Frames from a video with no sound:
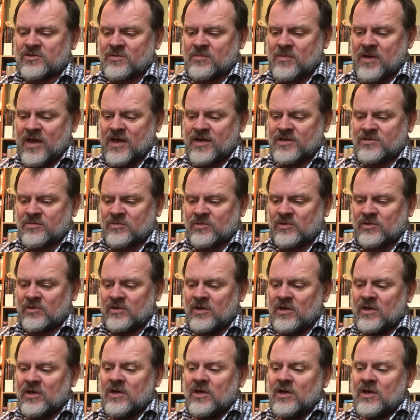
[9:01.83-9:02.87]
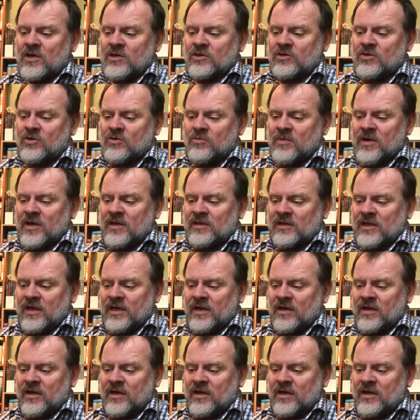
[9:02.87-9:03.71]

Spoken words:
imaginable. Two men lay